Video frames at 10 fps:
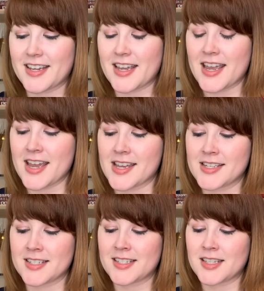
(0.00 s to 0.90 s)

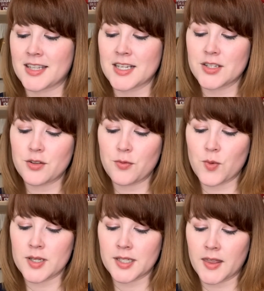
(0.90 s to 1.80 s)
And these are the
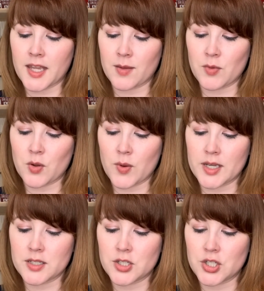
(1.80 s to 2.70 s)
ones I think I'm
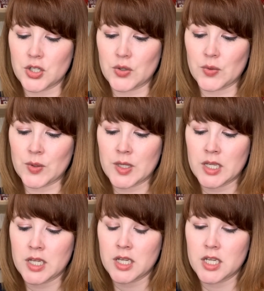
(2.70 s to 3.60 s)
going to
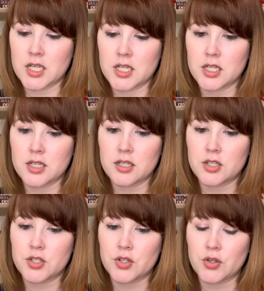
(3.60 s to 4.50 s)

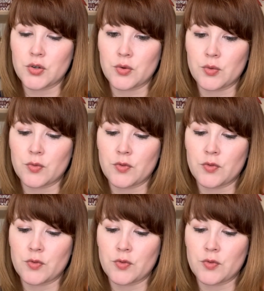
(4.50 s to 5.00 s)
do